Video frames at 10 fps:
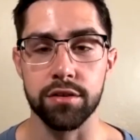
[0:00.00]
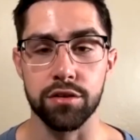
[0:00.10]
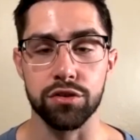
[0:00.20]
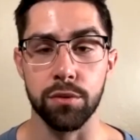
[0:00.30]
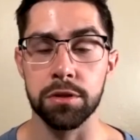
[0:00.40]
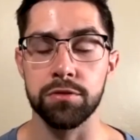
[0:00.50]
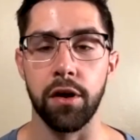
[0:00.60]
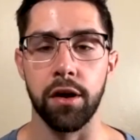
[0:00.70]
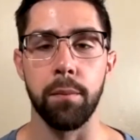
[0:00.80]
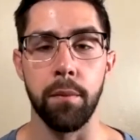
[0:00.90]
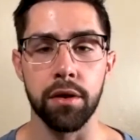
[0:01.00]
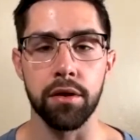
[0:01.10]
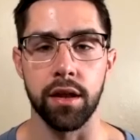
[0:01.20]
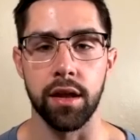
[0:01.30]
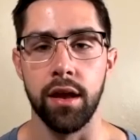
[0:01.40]
There's so much
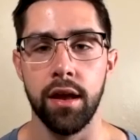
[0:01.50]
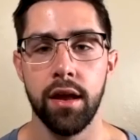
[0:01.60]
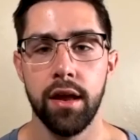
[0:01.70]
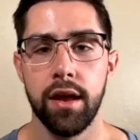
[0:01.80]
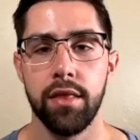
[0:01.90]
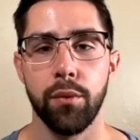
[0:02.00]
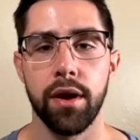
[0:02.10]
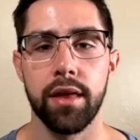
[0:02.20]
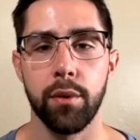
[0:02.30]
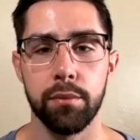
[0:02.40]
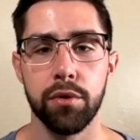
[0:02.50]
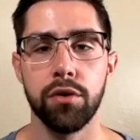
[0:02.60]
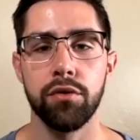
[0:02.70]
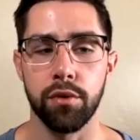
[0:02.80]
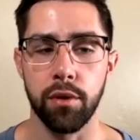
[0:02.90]
variability in the way that we
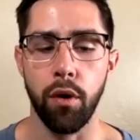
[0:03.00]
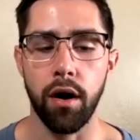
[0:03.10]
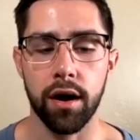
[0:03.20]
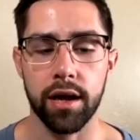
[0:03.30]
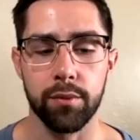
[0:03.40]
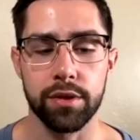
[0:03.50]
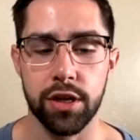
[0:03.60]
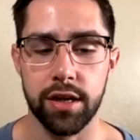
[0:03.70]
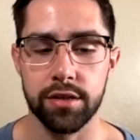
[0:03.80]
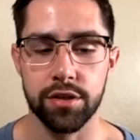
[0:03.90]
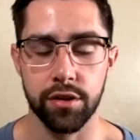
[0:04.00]
move and we walk and we change.